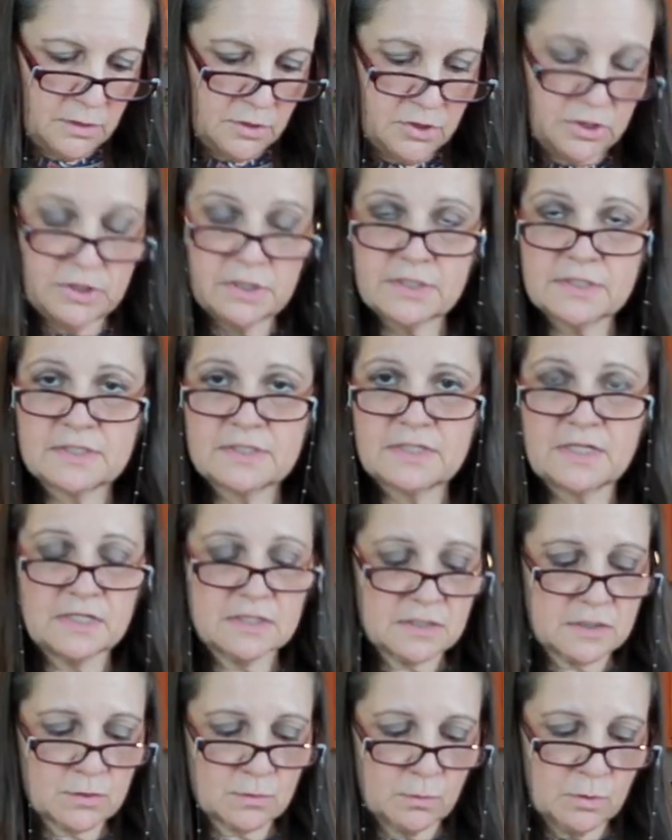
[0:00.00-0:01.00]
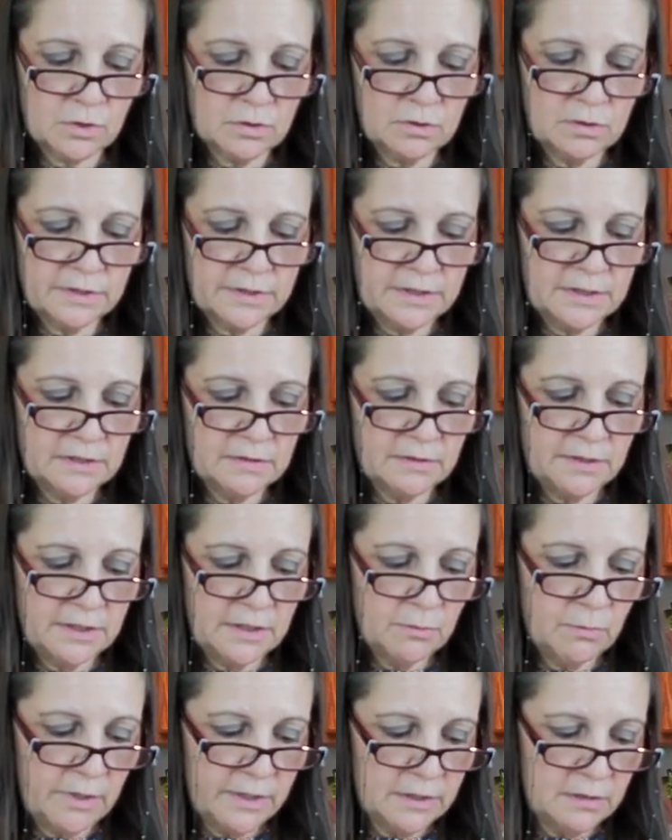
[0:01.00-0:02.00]
She just says swirl
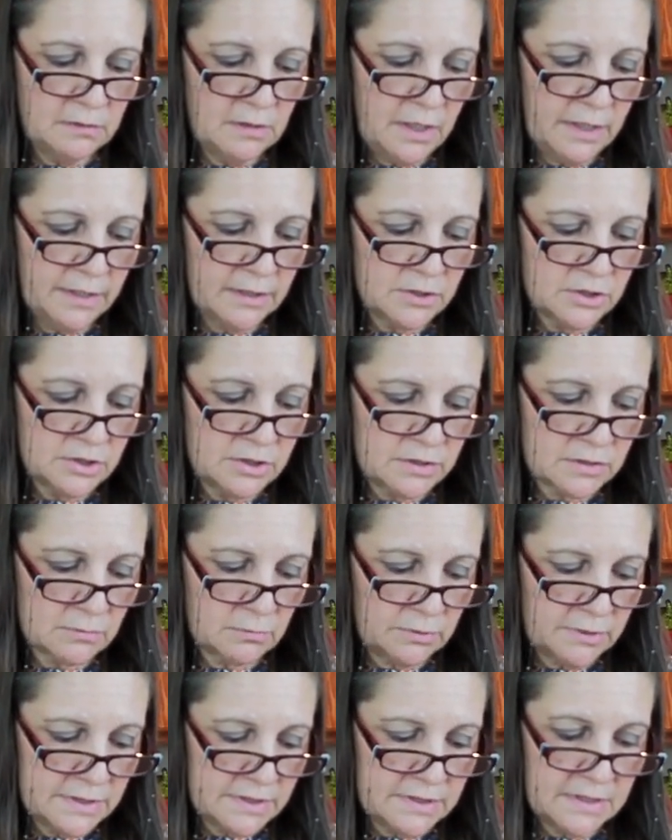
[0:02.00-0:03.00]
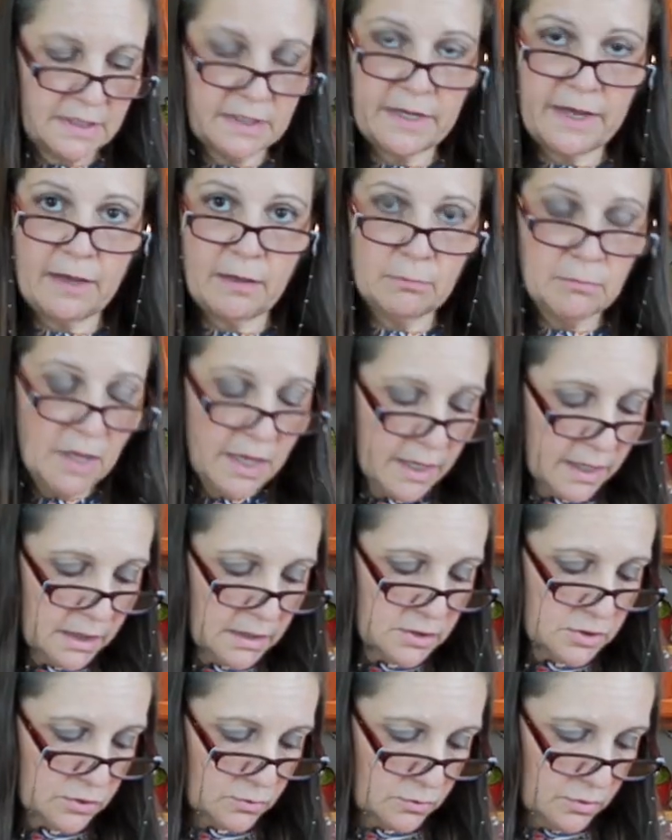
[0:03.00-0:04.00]
any way you like. She doesn't really say how
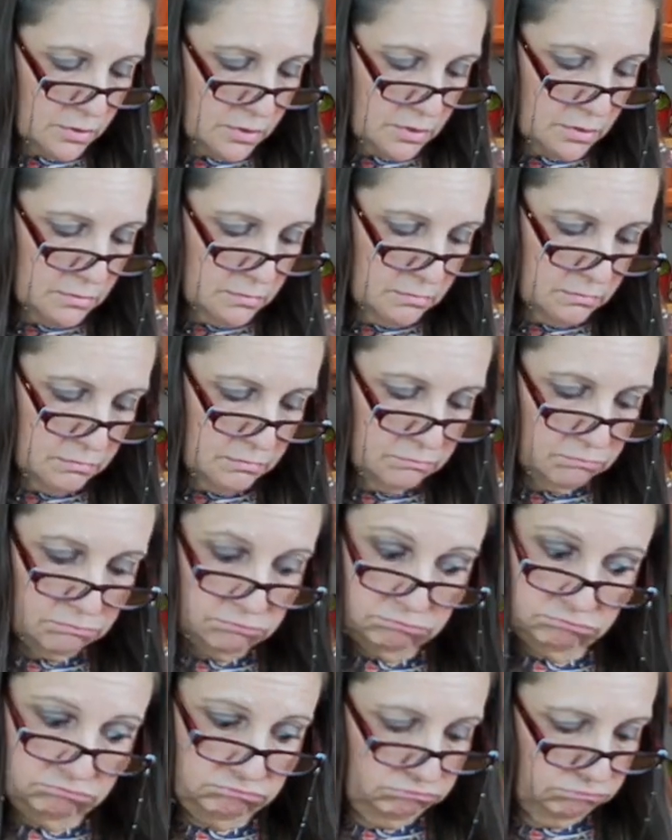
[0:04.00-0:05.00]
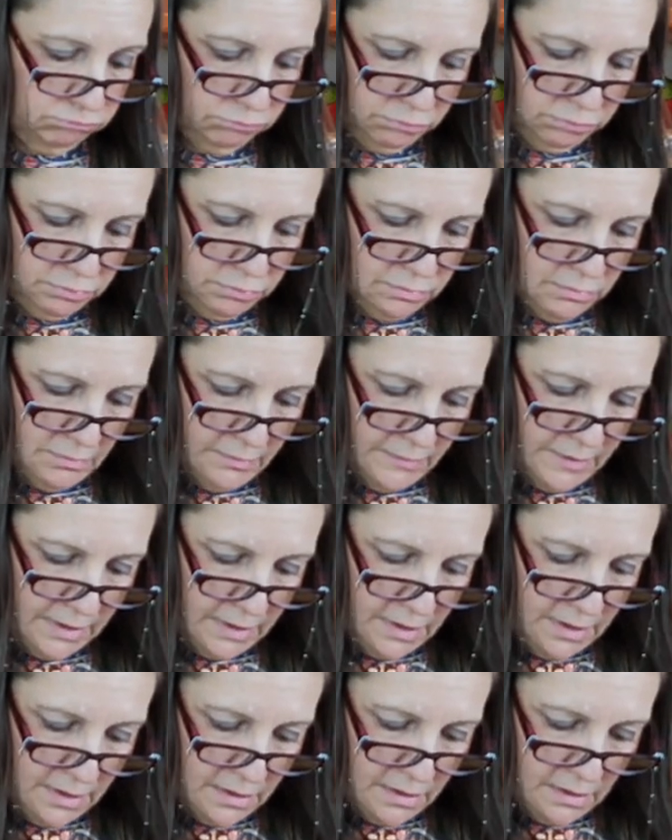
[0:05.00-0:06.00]
much or
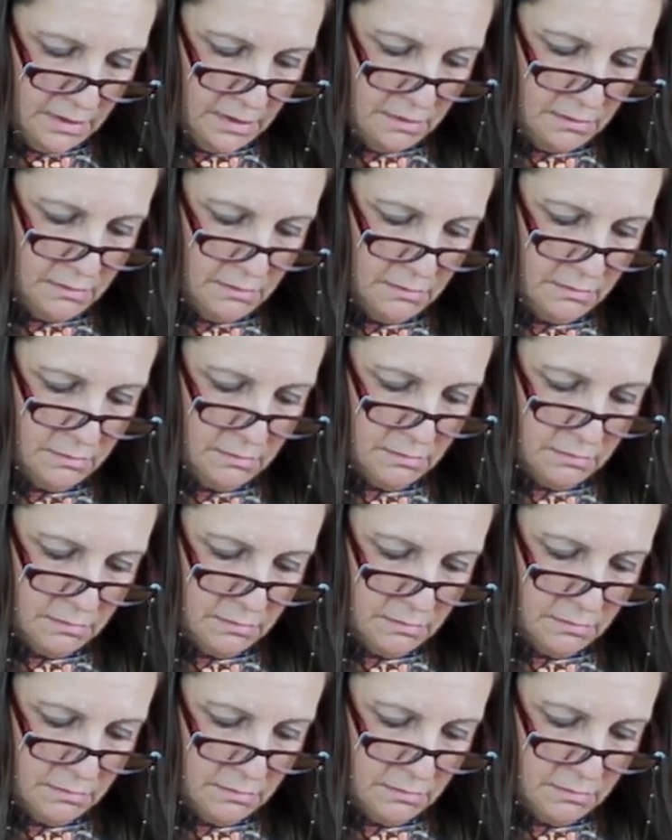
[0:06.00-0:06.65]
anything.